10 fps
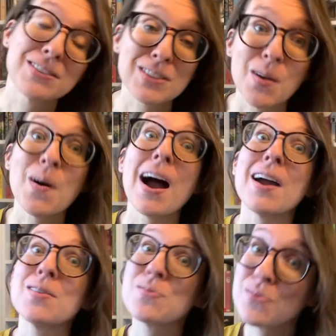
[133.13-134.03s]
So
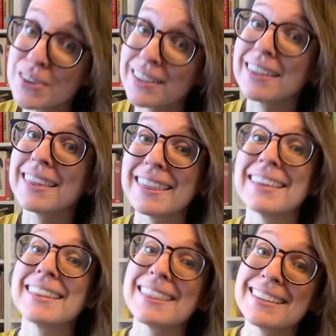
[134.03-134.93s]
I really
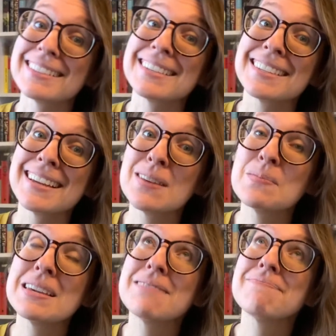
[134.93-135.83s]
think that this is going to
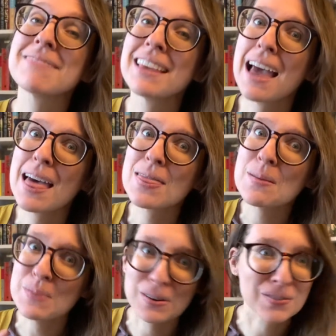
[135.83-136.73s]
be the
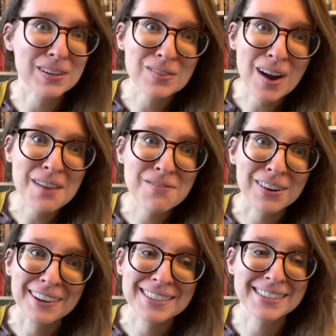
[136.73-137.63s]
perfect rhyme
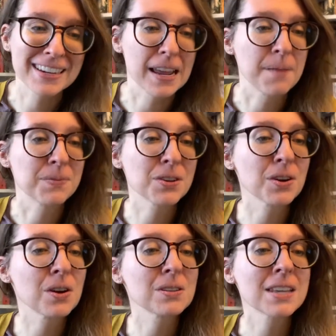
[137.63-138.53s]
for us today. So it
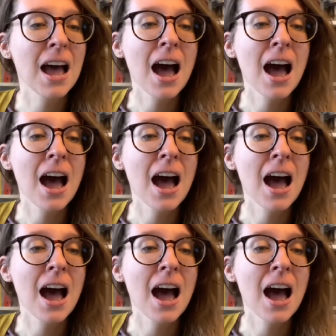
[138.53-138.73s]
goes,